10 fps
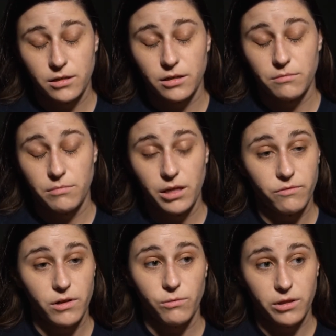um,
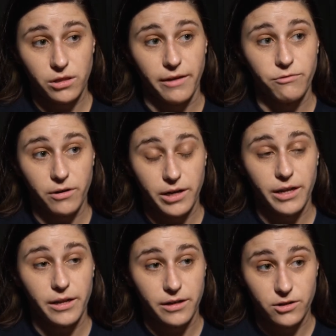even with
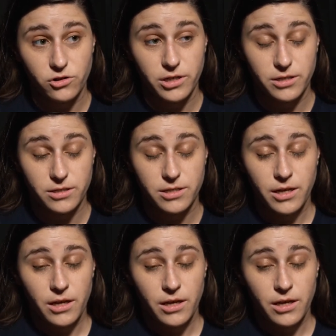life-threatening conditions.